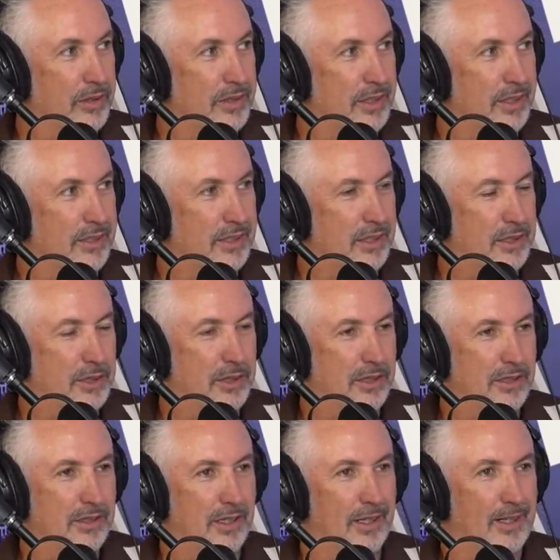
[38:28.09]
is this
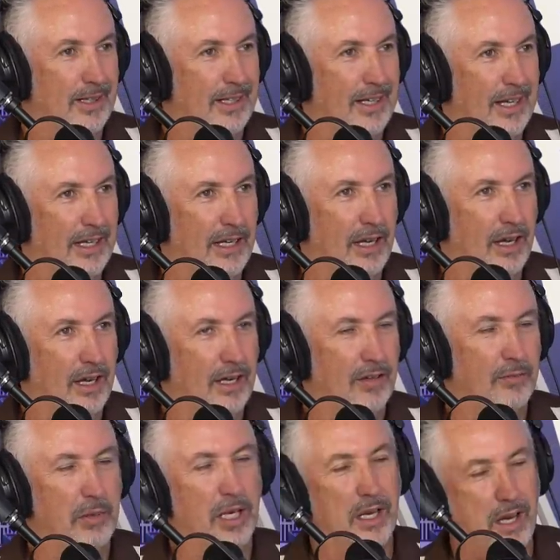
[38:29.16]
just going to get kind
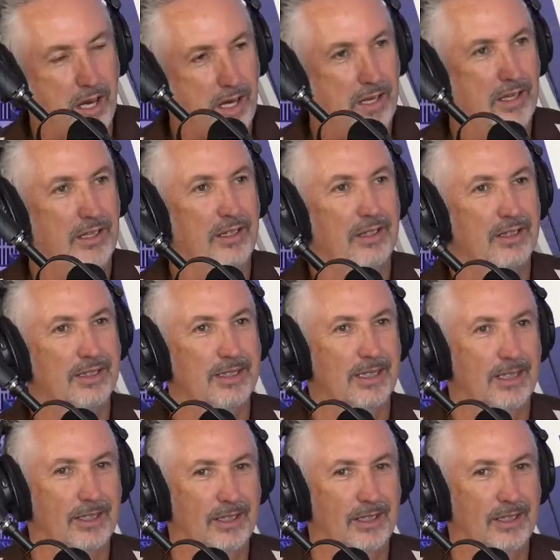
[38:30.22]
of monotonous?